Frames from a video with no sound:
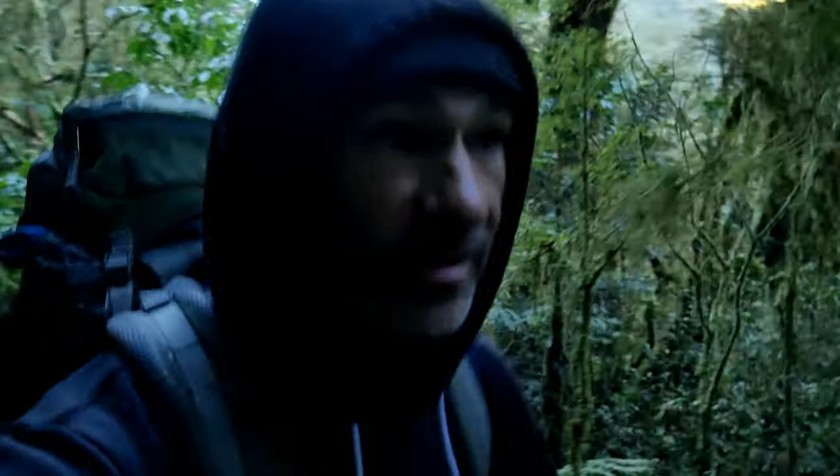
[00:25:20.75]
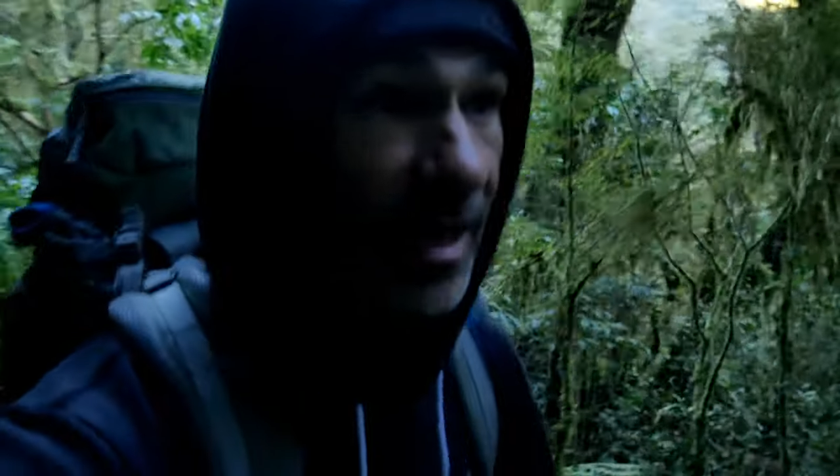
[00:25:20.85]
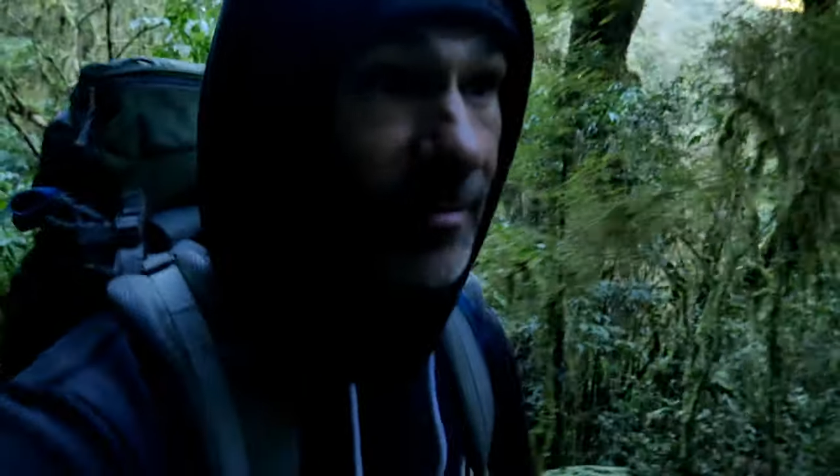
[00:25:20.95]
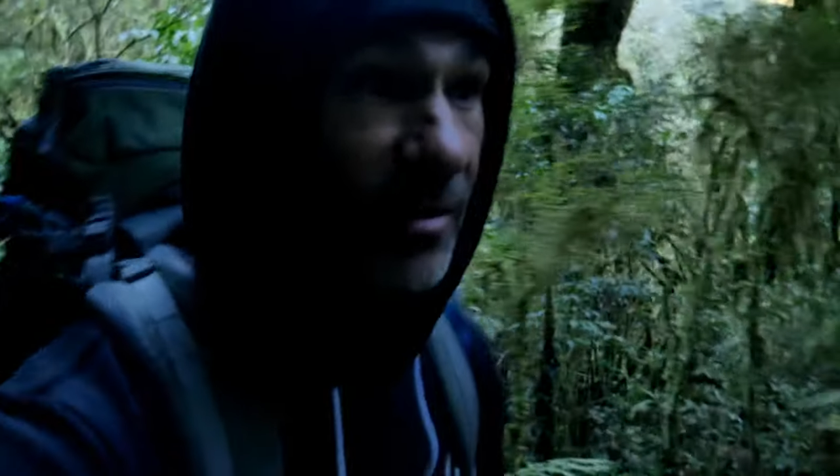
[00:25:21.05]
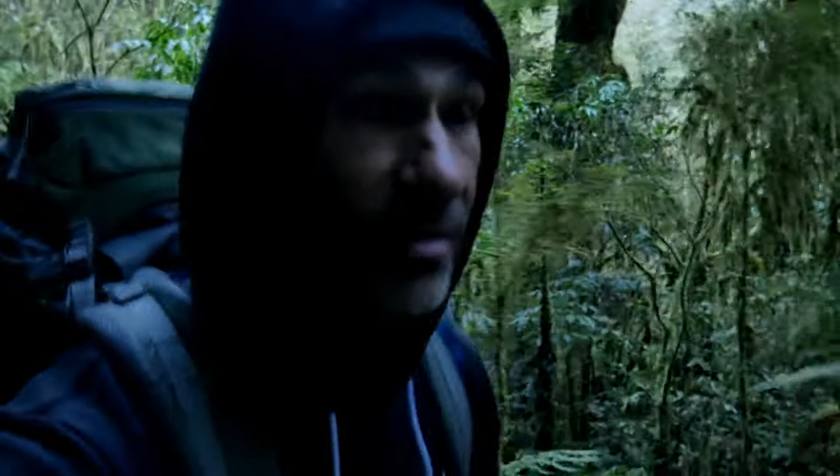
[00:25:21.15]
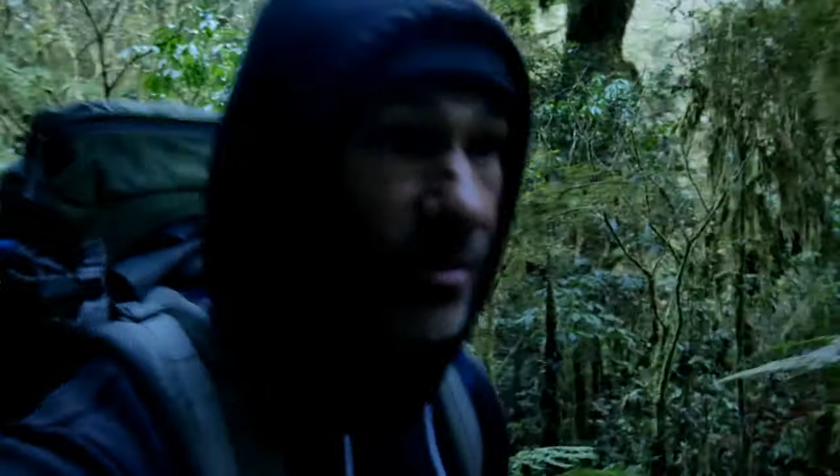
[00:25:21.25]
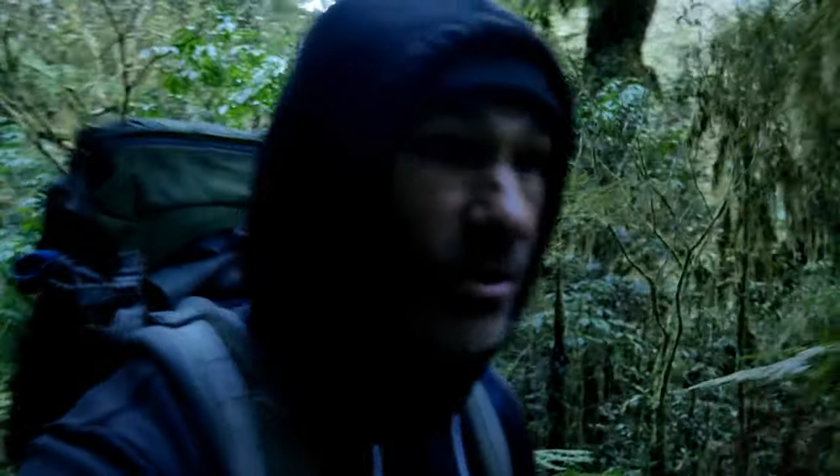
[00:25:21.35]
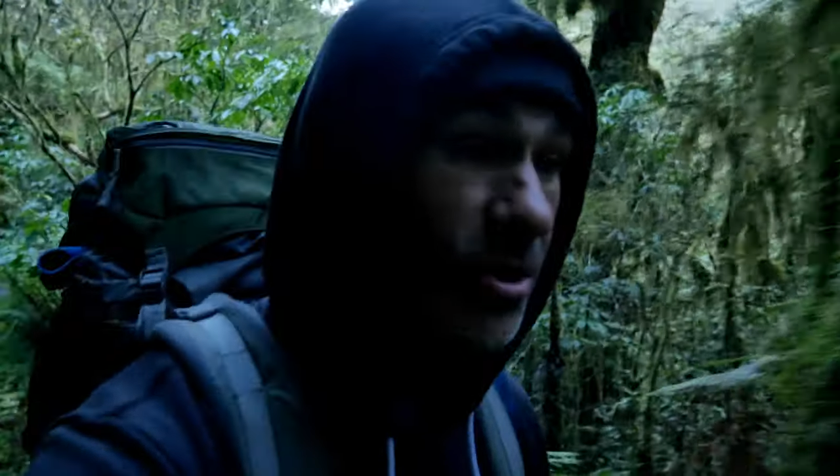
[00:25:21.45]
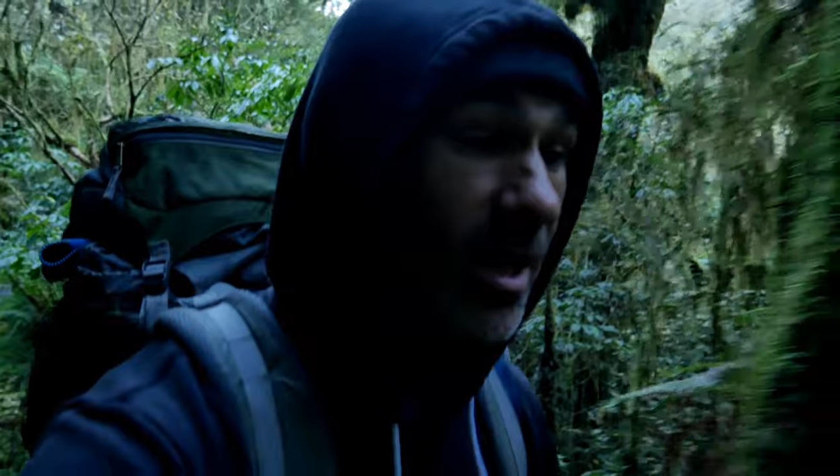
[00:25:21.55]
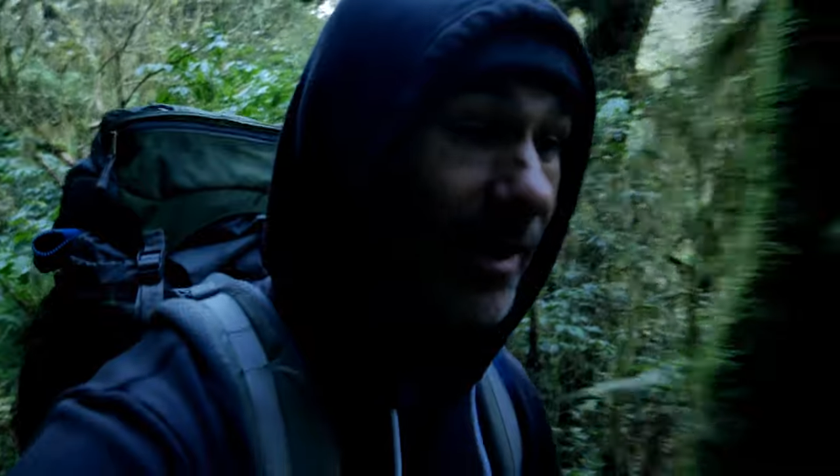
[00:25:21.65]
time to do this
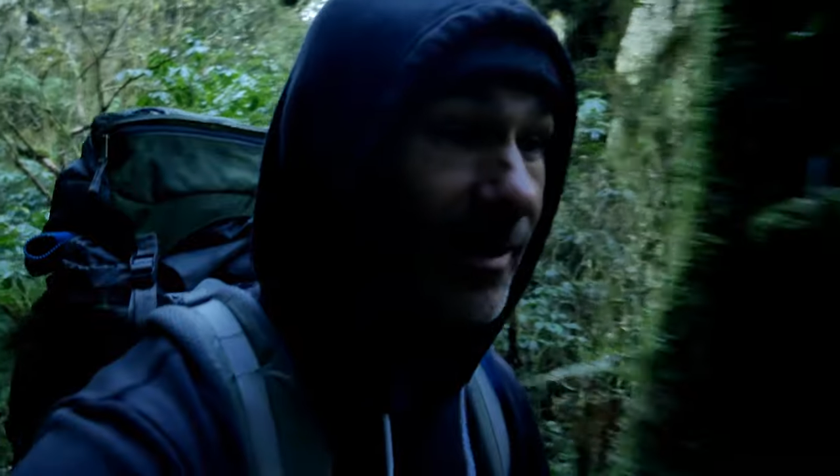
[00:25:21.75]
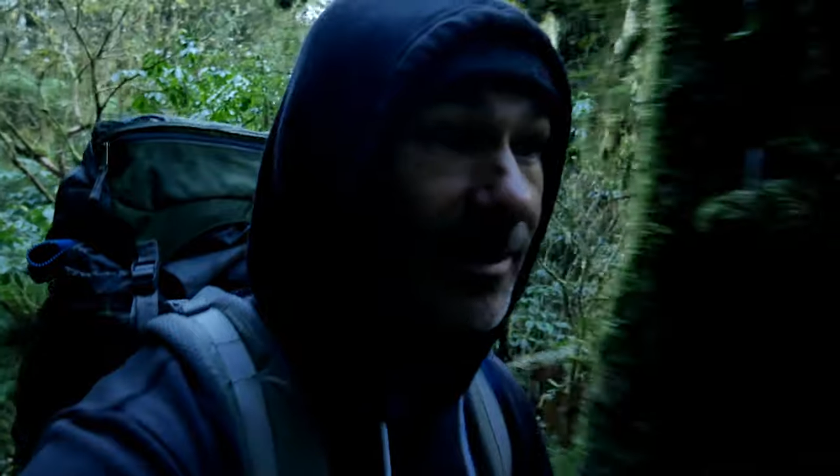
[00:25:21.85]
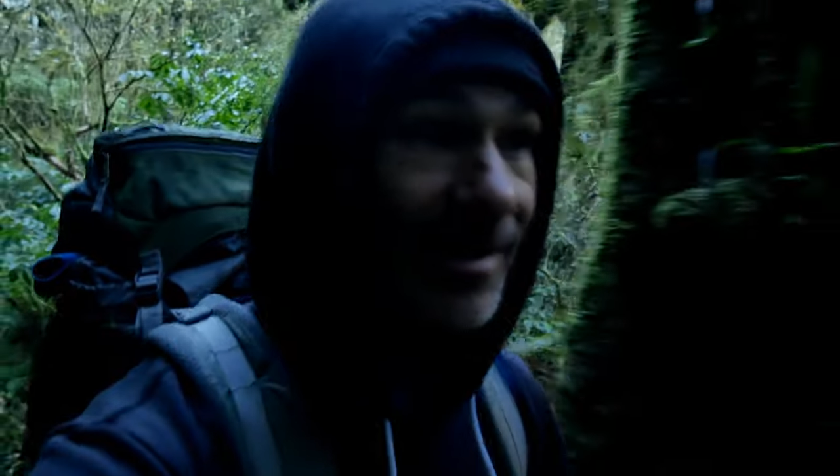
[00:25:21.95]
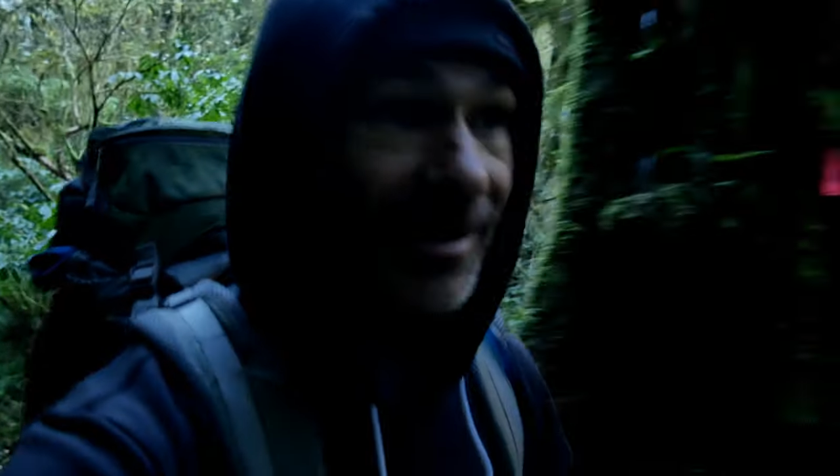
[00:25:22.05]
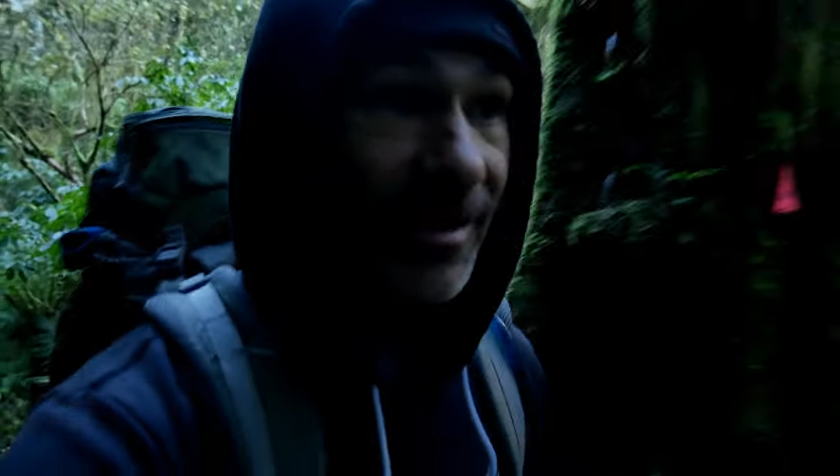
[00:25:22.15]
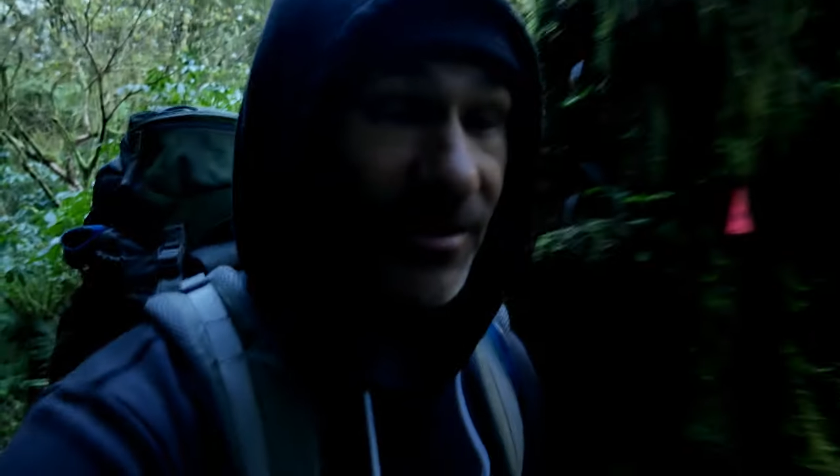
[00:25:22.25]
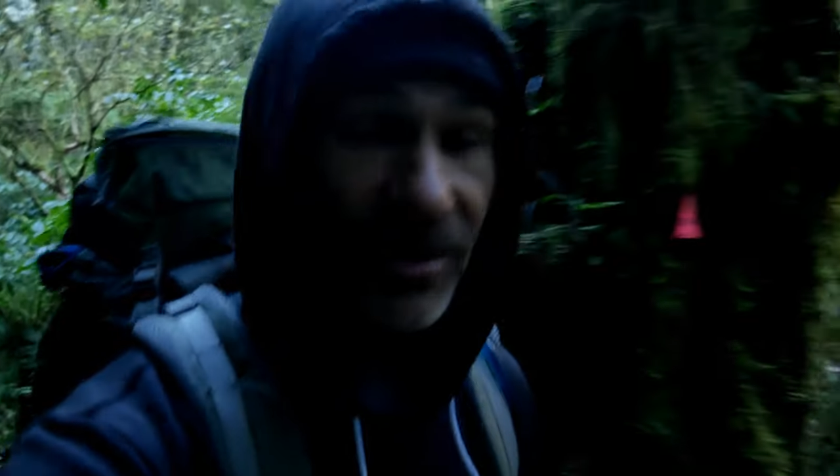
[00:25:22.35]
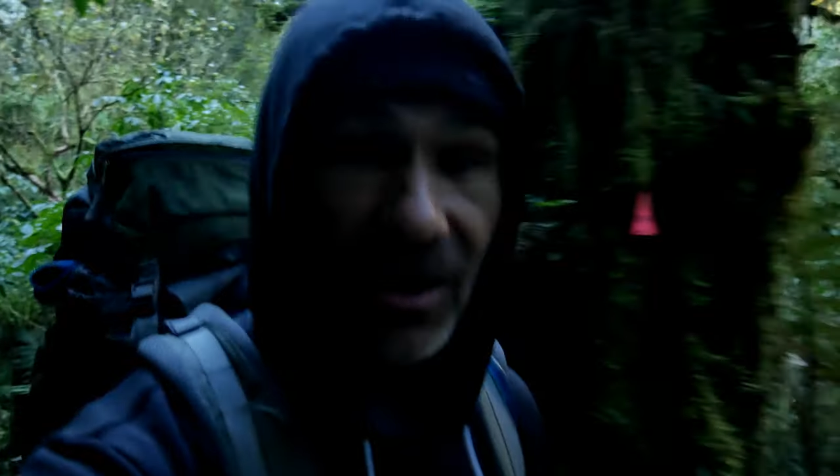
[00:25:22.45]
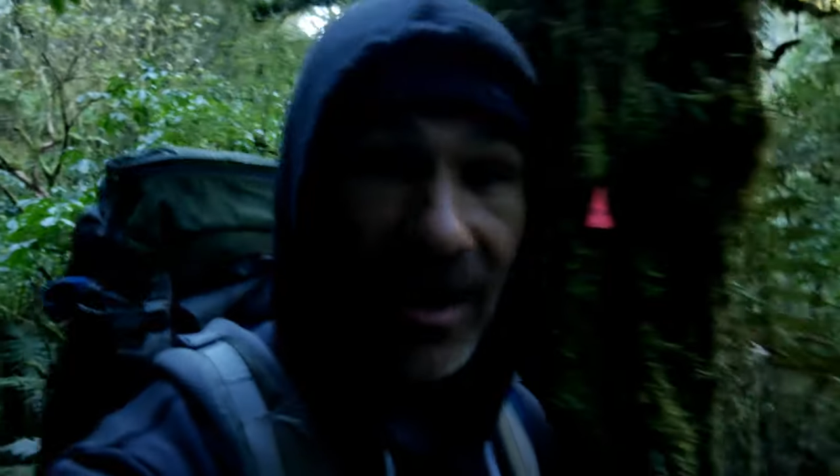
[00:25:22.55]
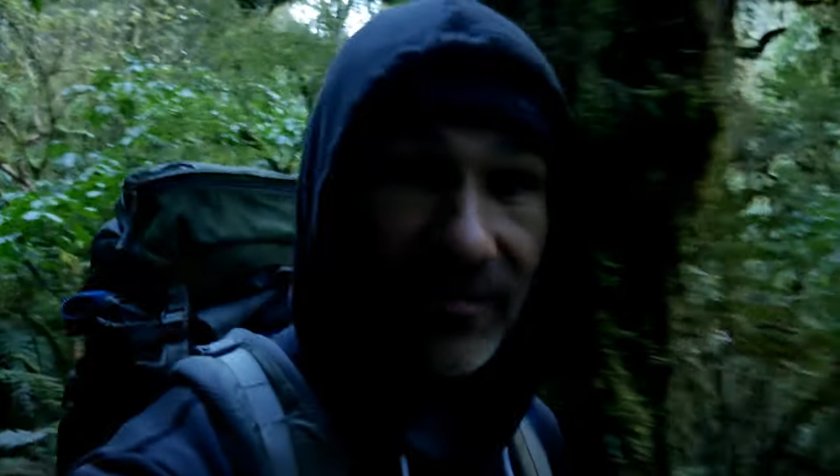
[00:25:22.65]
track so
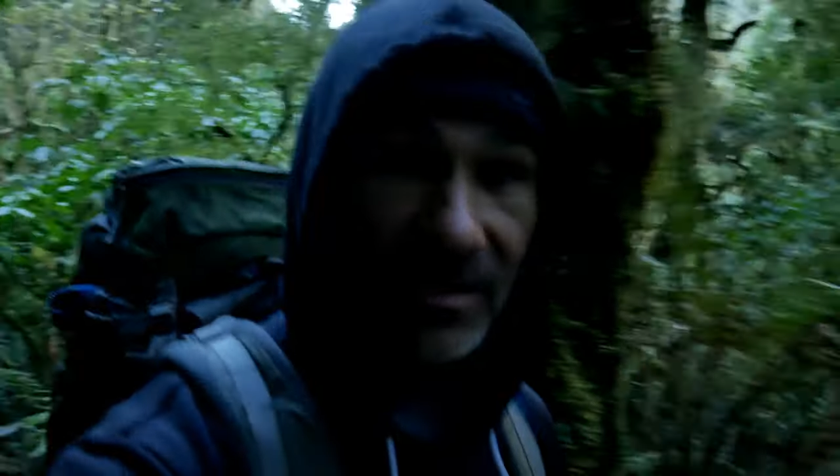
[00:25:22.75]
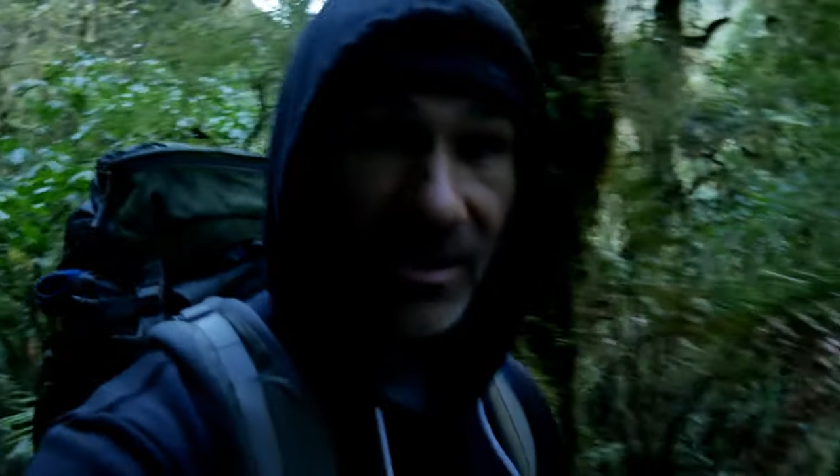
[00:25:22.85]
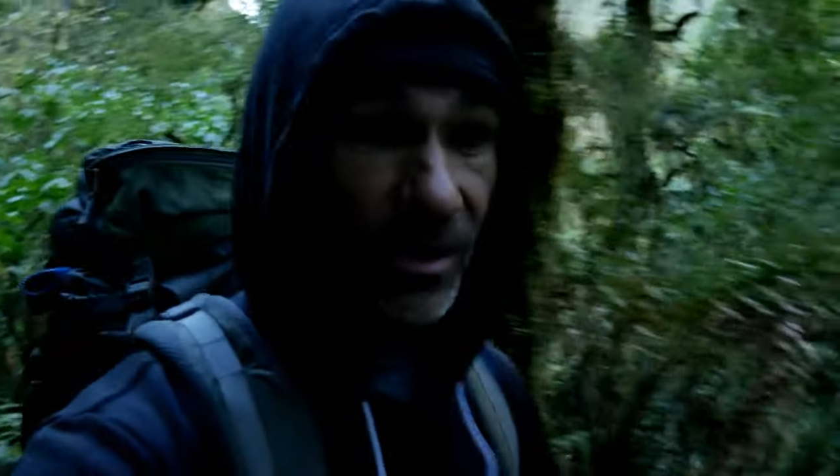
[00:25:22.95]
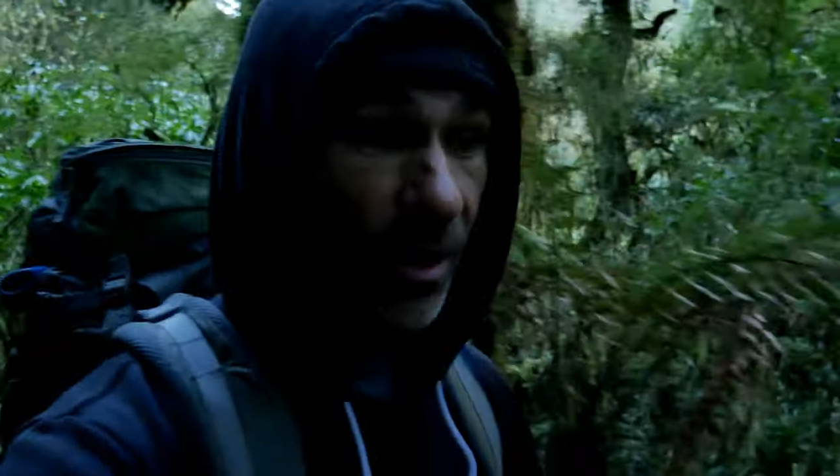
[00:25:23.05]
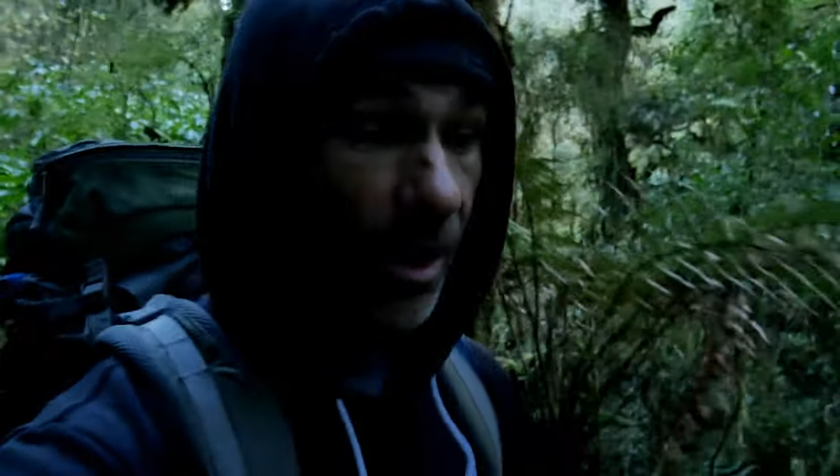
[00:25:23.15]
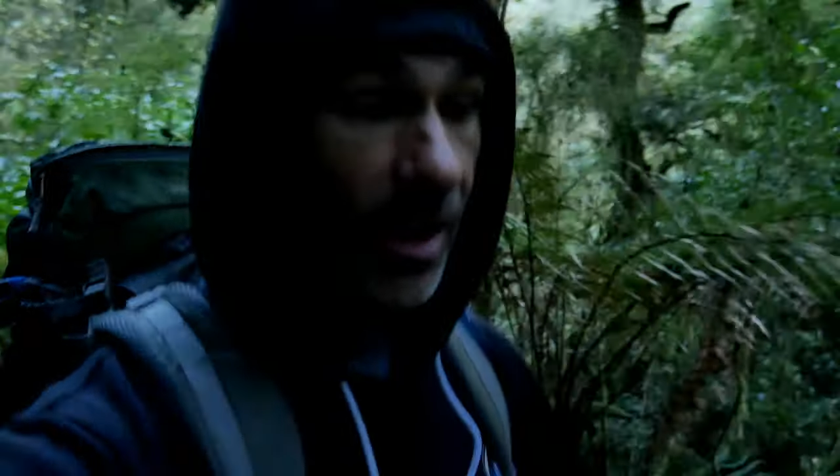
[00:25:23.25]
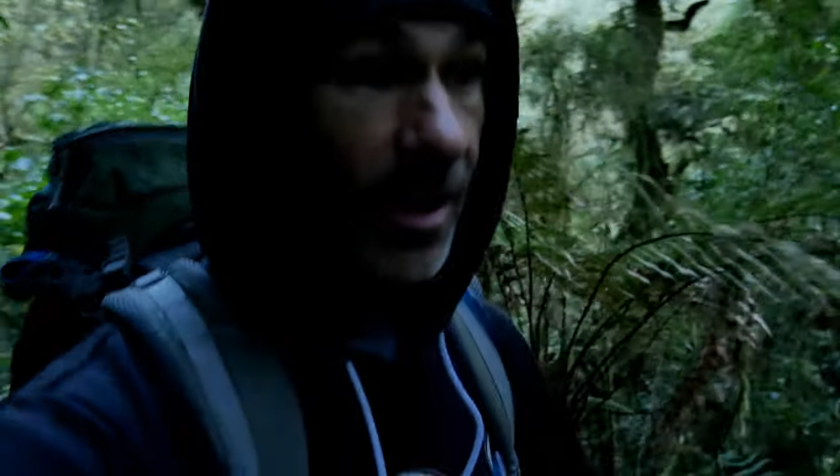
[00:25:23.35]
you don't have to deal